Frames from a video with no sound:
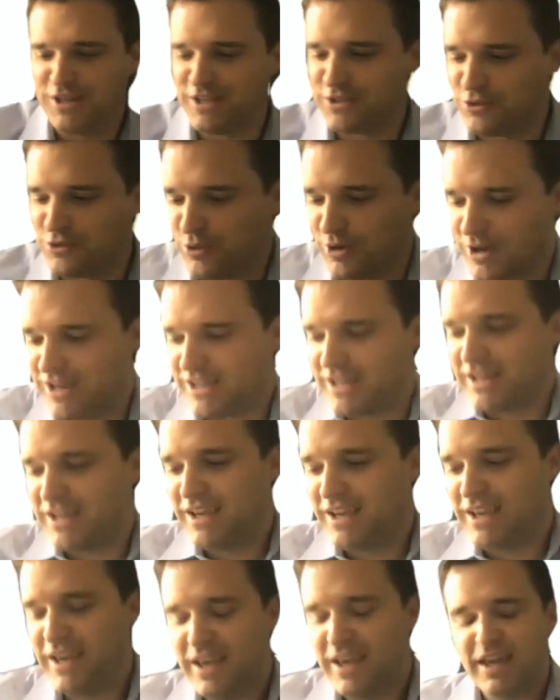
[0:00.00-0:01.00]
Still is, right.
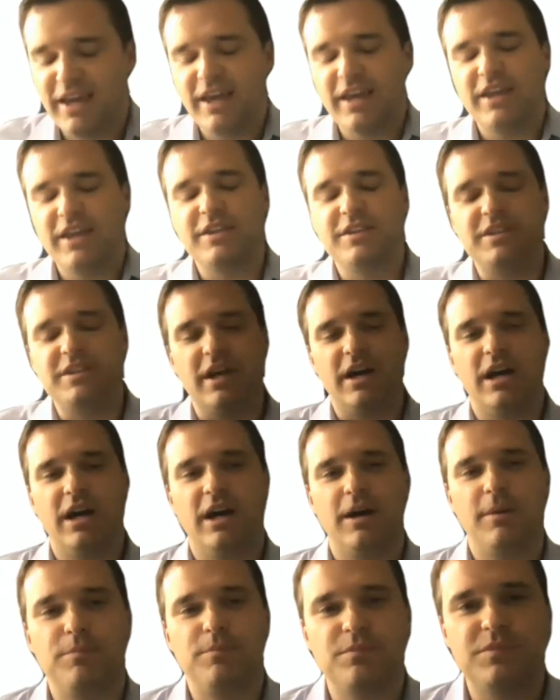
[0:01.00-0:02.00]

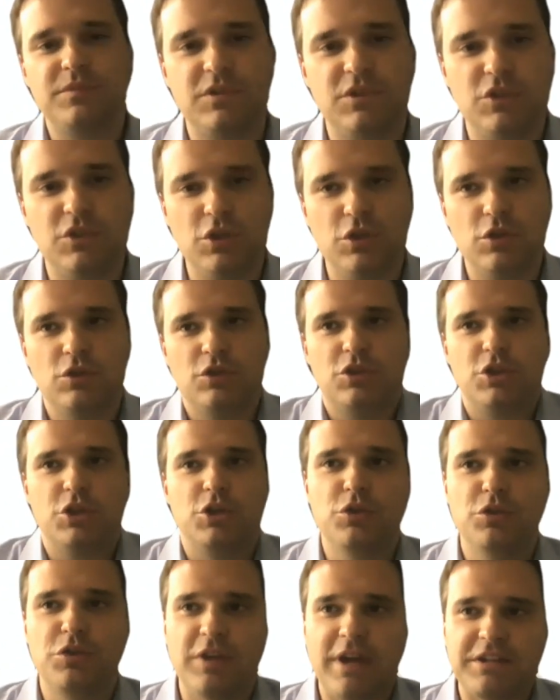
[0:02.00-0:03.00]
Do you,